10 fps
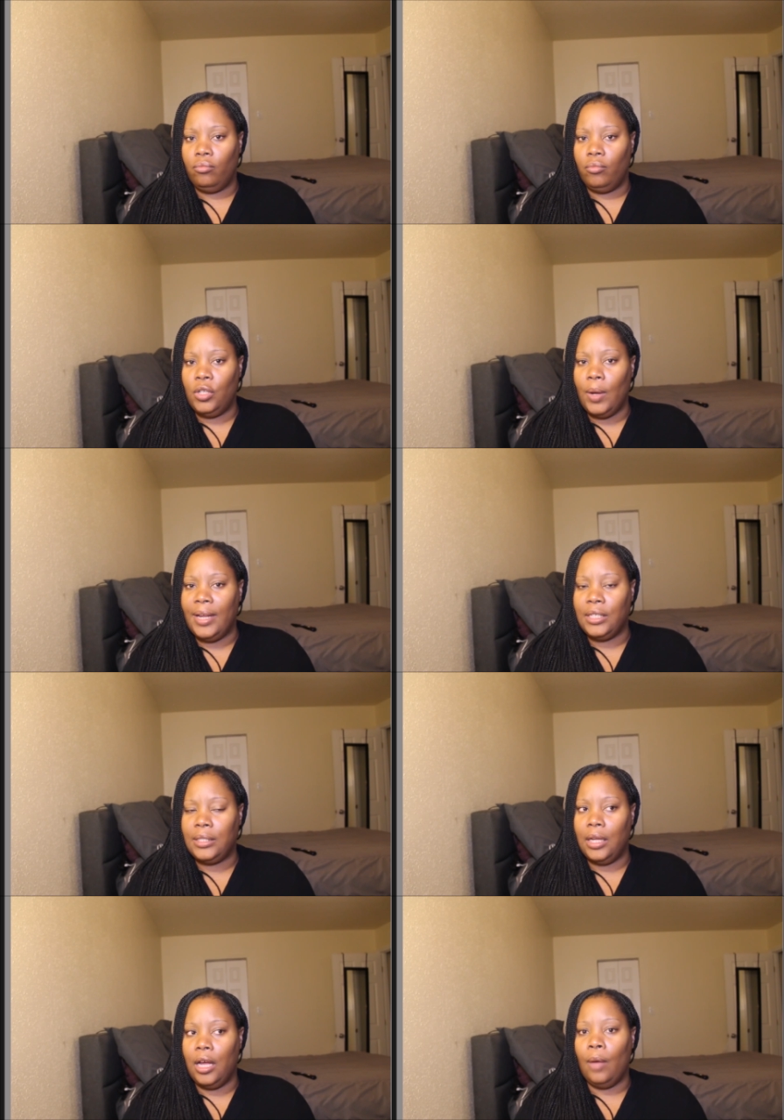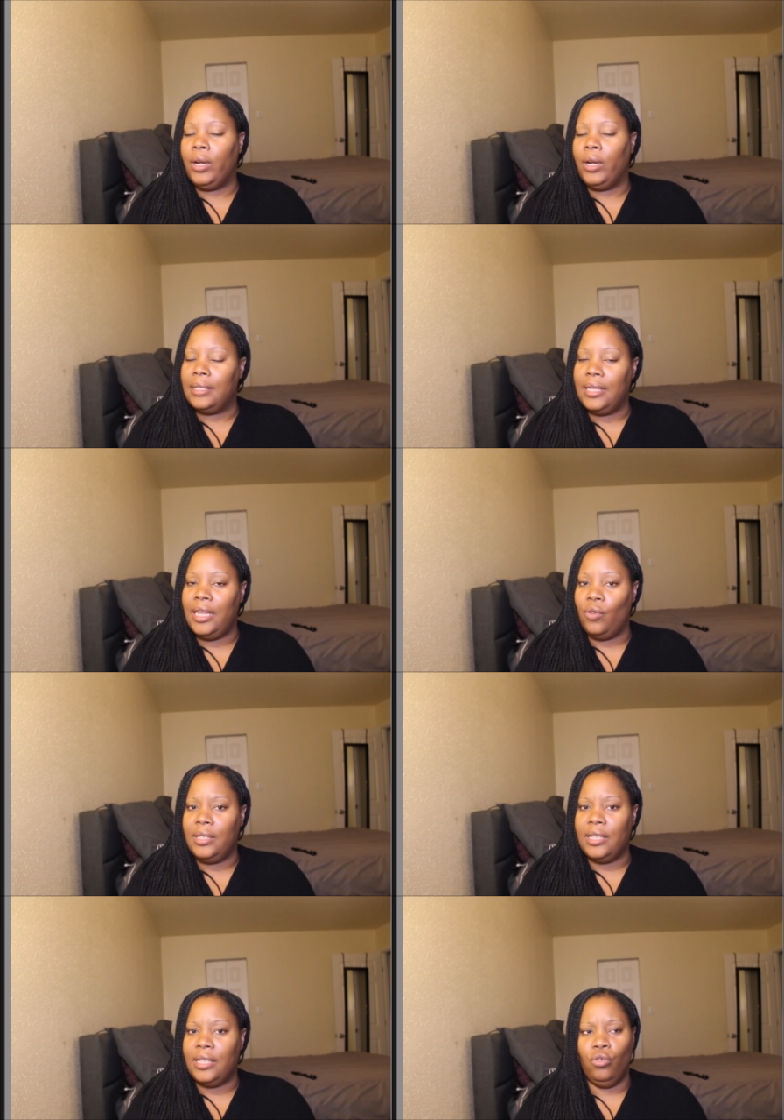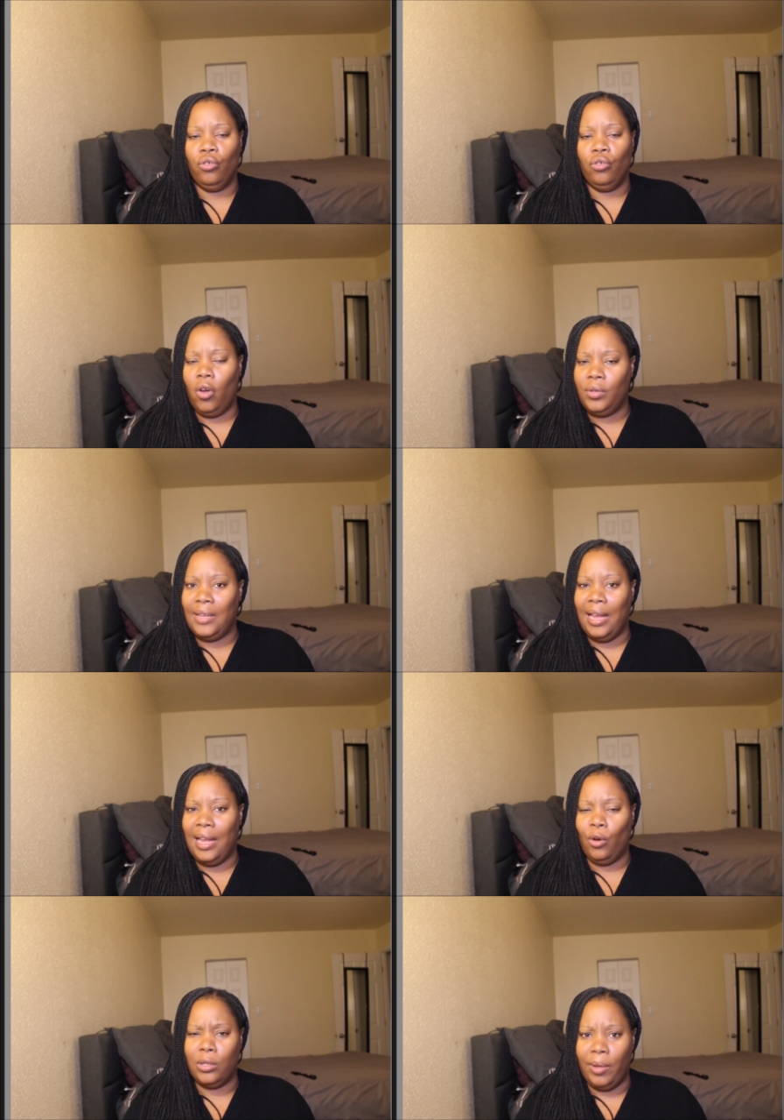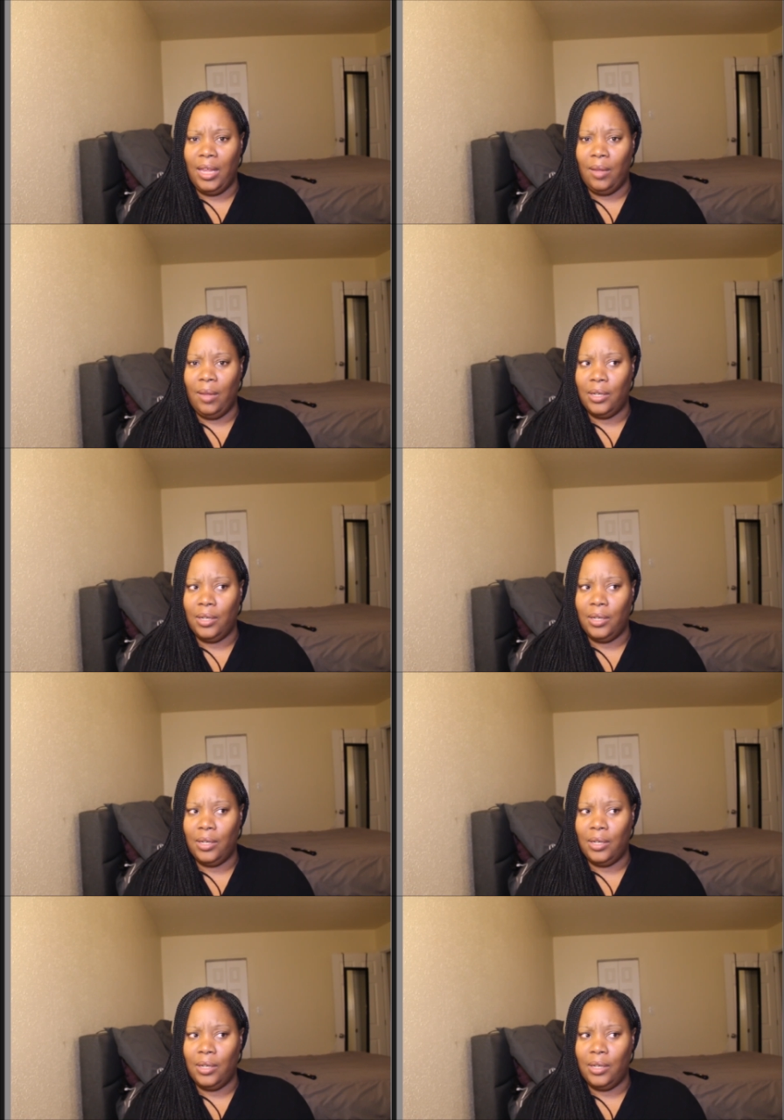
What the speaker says: So I just I wanted to see you." He said, "You drove 7 hours with the baby?"